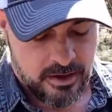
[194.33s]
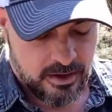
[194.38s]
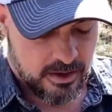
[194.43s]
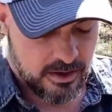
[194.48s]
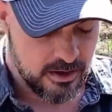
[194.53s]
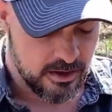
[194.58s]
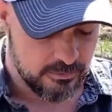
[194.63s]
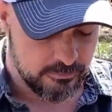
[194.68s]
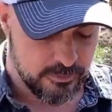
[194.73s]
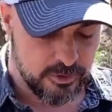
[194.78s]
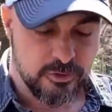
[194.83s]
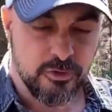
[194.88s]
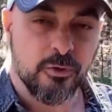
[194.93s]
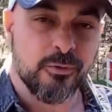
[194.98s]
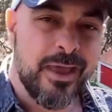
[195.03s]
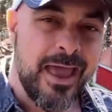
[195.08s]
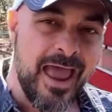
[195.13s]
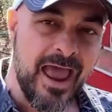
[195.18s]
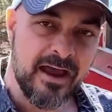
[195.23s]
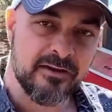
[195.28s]
You
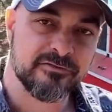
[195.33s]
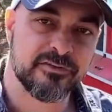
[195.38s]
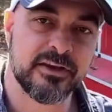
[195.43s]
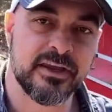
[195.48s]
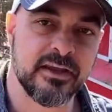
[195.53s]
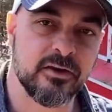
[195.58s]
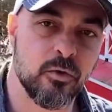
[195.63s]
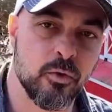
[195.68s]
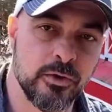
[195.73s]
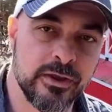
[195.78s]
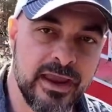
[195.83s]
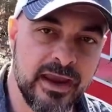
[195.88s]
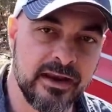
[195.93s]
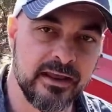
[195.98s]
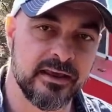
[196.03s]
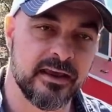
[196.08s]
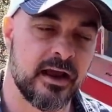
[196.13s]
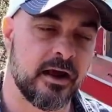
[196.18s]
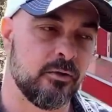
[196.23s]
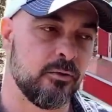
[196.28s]
don't have to get
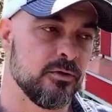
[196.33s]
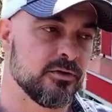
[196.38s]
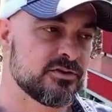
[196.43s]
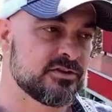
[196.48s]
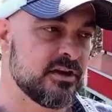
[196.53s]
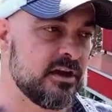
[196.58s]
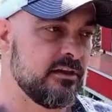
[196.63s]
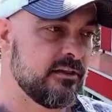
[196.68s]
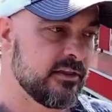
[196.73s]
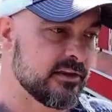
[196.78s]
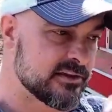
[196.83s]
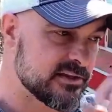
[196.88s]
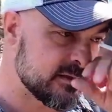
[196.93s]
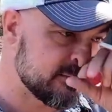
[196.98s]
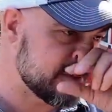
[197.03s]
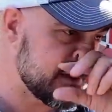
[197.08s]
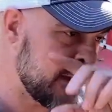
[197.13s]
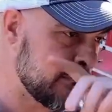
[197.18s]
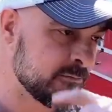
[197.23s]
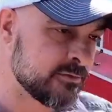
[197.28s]
organic. I will say that
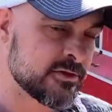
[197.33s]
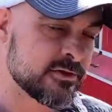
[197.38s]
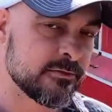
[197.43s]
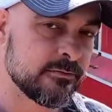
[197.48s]
sometimes...